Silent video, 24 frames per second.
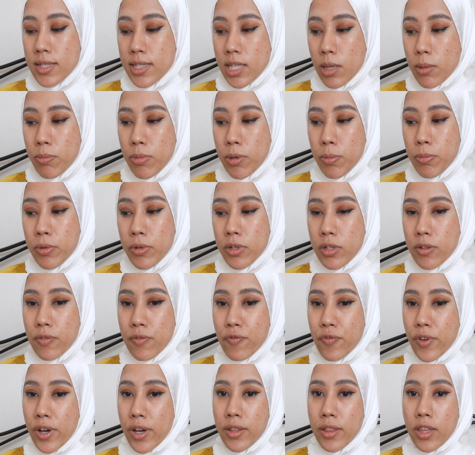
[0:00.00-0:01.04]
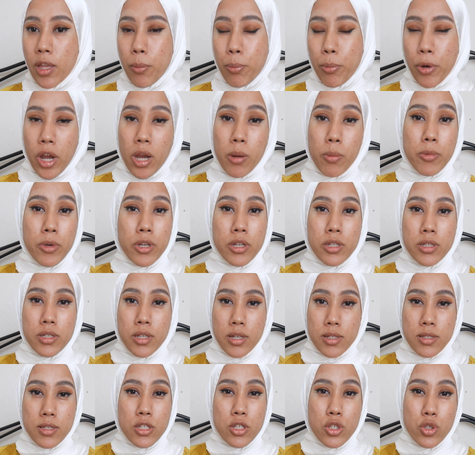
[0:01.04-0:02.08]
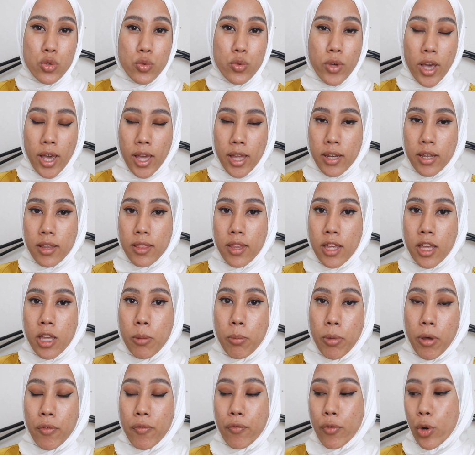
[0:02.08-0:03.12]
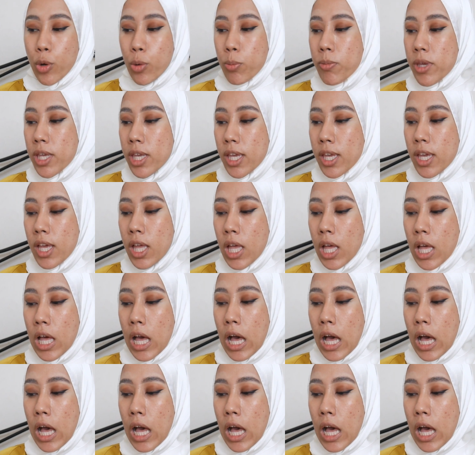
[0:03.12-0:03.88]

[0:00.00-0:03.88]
some people find that primer doesn't do anything, but for me,